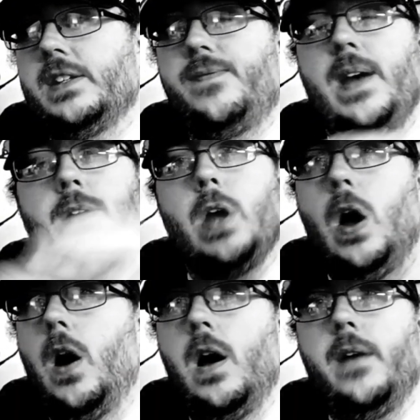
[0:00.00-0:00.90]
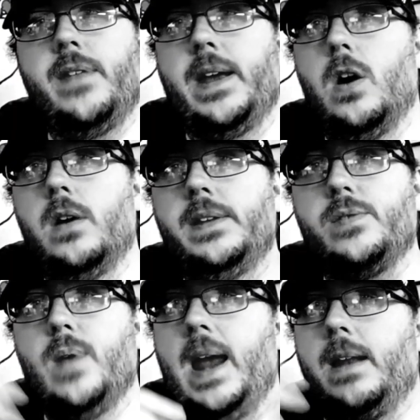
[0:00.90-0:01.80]
felt off, like all these
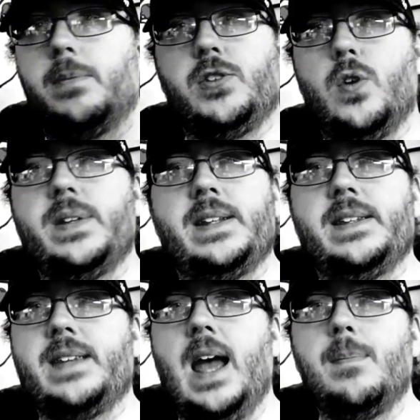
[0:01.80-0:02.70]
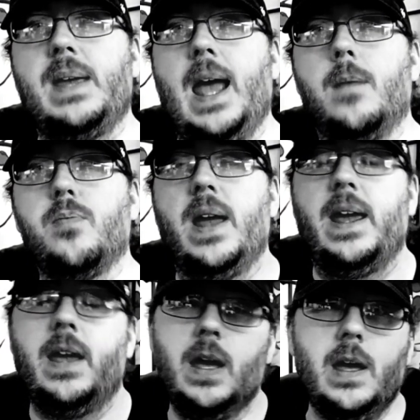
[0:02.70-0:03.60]
random stories, like the zombie
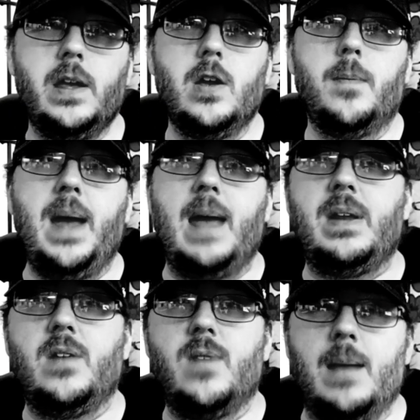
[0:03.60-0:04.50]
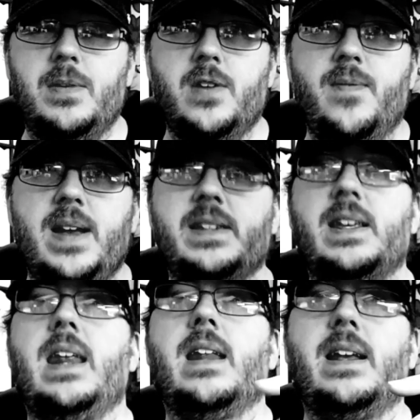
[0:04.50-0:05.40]
outbreak. Batman and Robin, they're
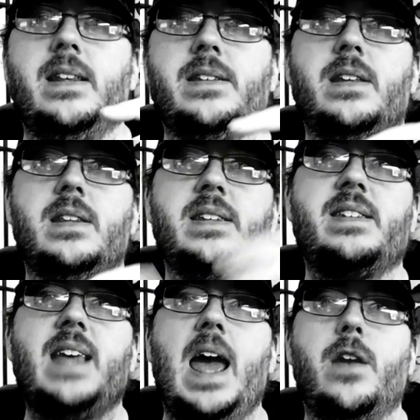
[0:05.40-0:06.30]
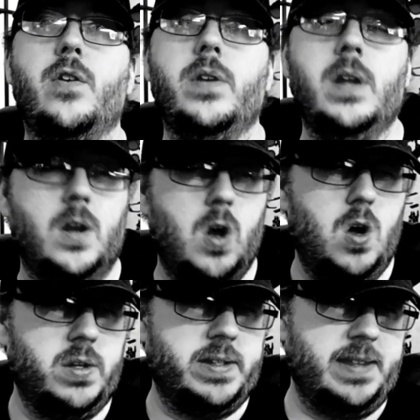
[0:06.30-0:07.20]
investigating like the Saturn
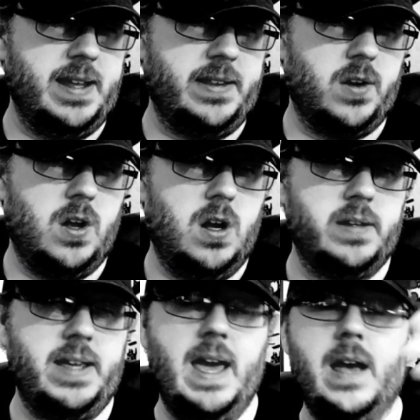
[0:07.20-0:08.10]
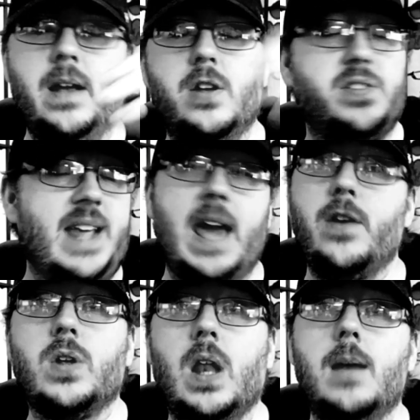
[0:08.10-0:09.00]
cult, I think they're called. Yeah, no, Saturn
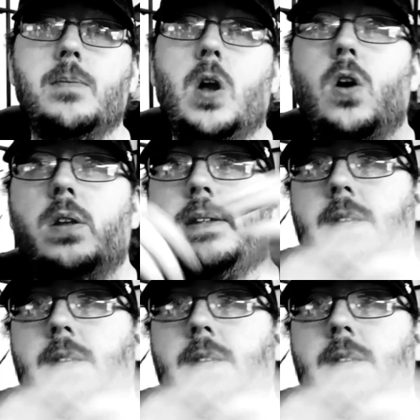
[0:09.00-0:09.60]
Club cult.